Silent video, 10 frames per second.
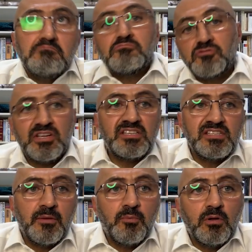
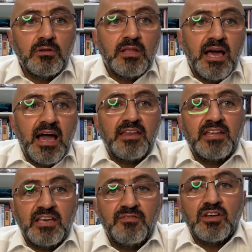reasonable and
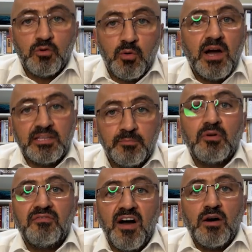even quite
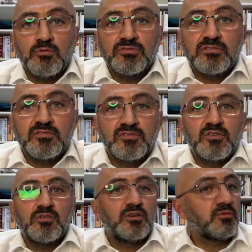profound.
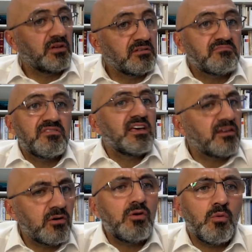So you will
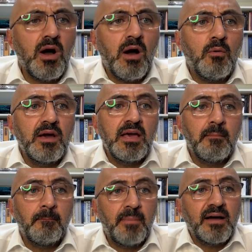think, oh, wow.
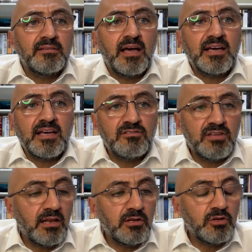But I can
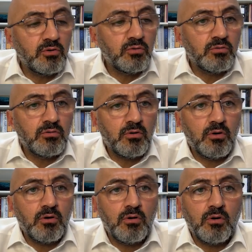tell you
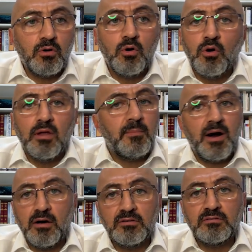all
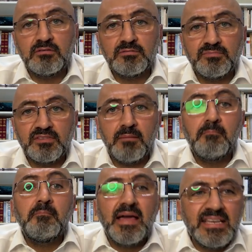about the
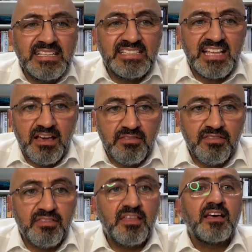many
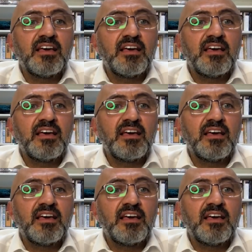deaths